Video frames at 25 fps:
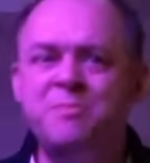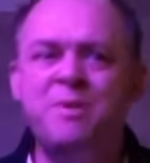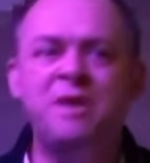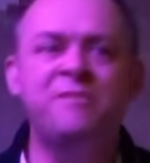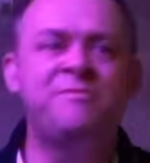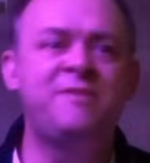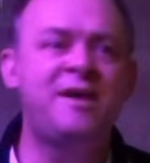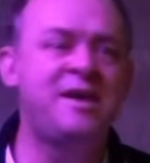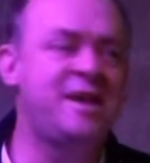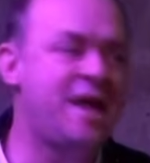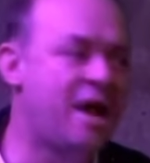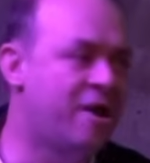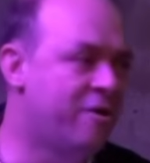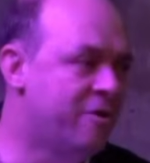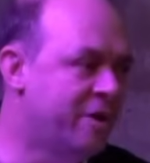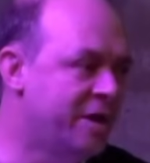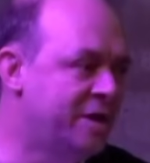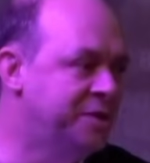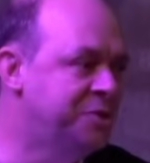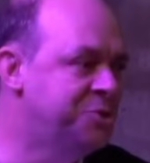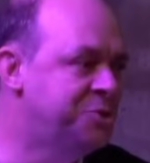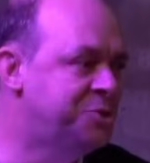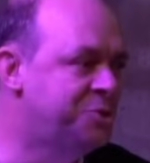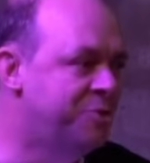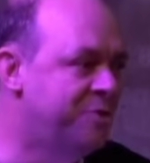You might find
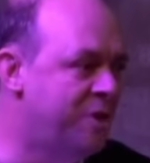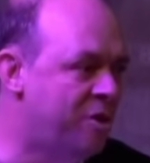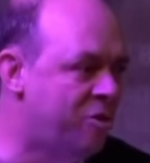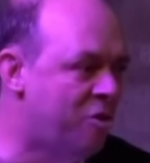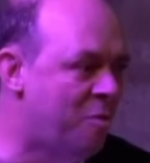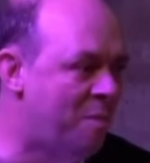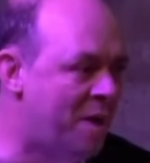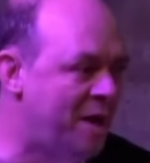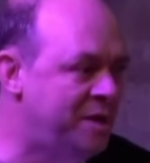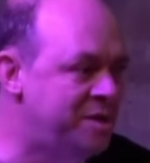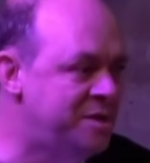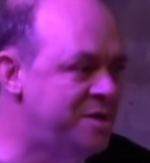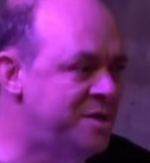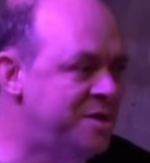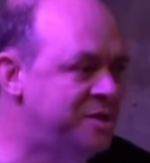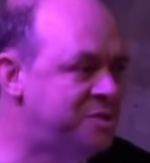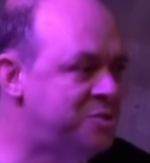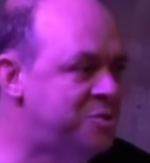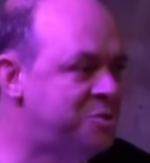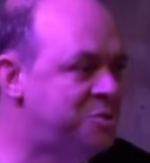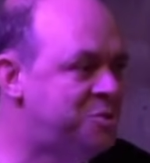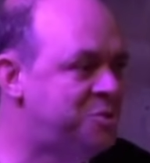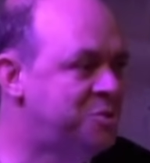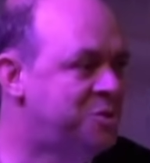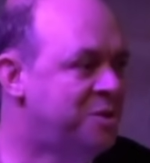arrogance or
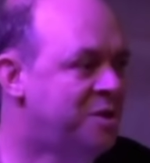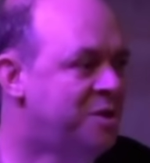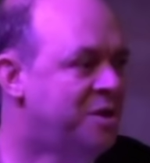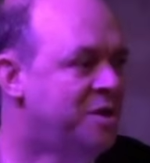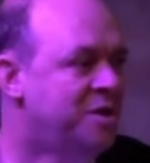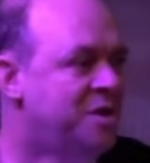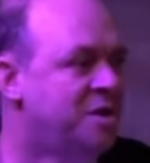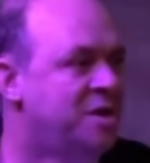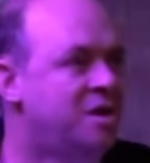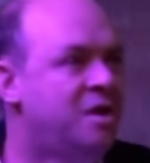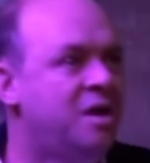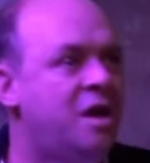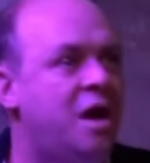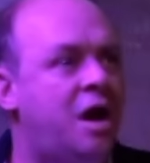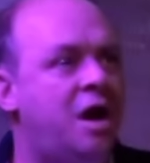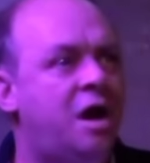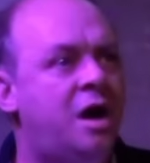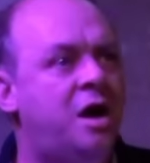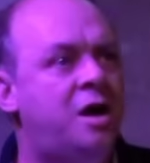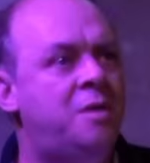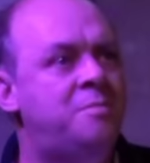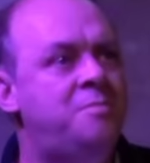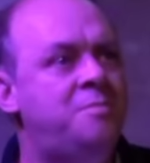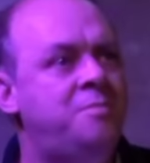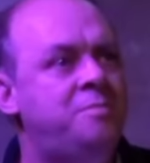narrow-mindedness,
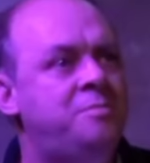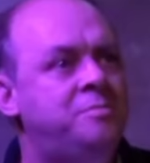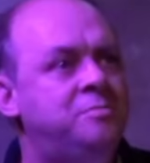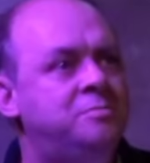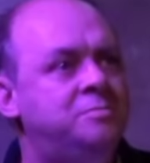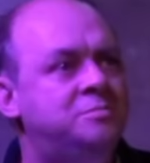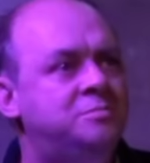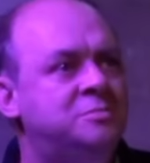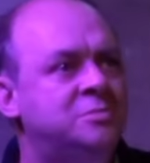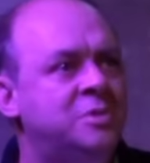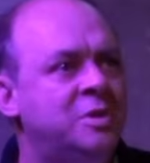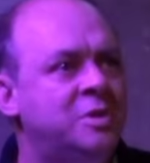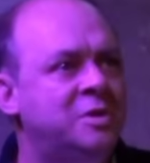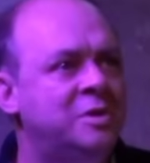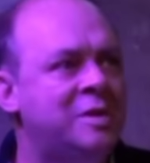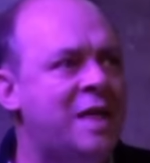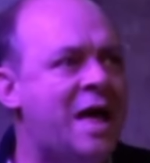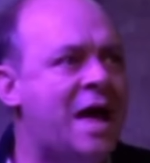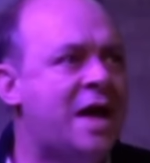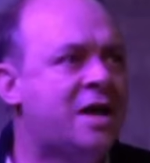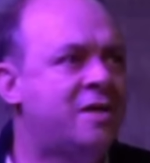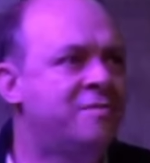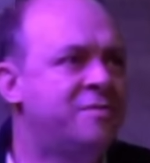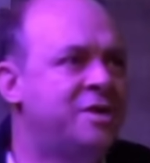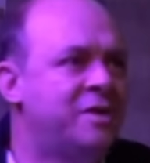um,
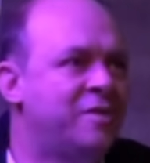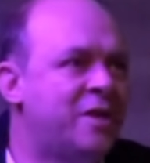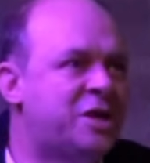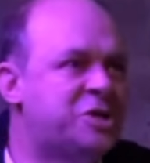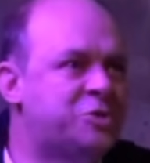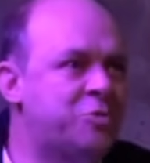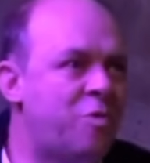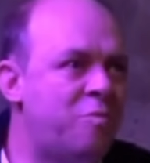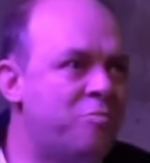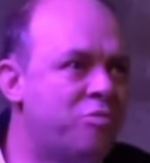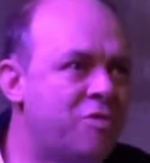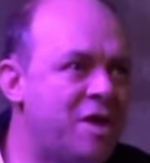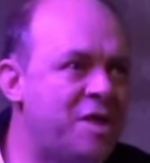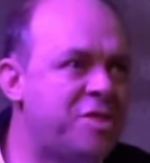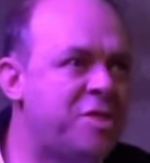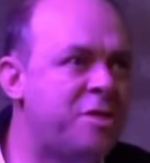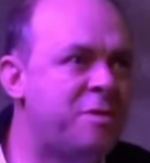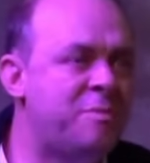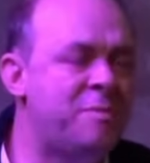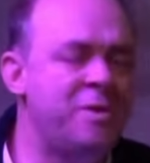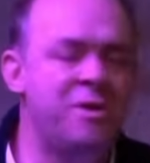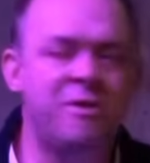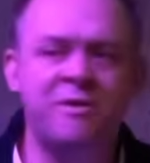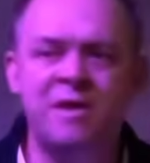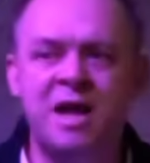lack of intellectual
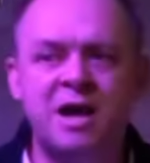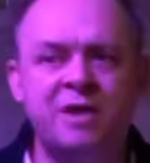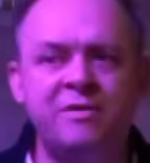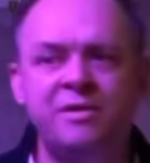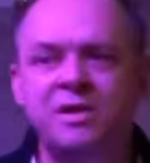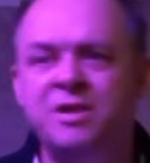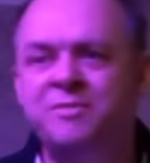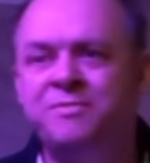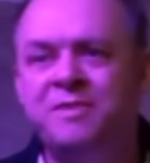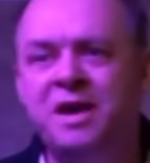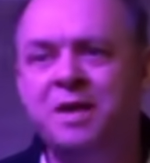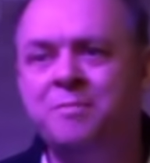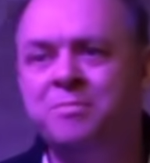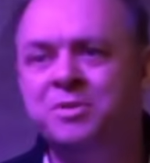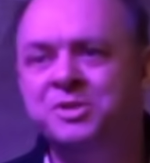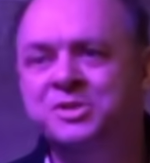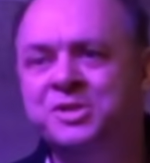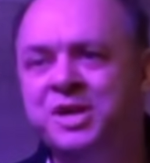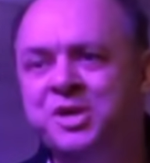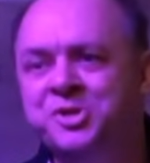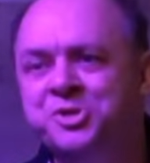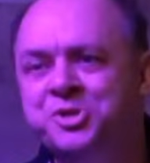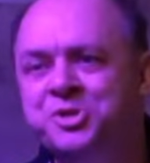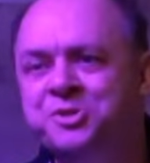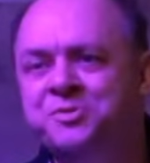breadth, but you're not going to find
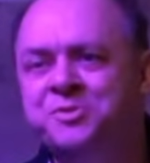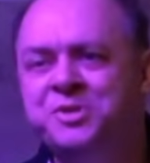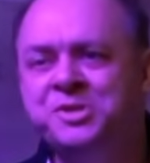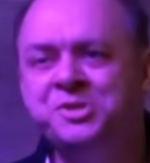pretension.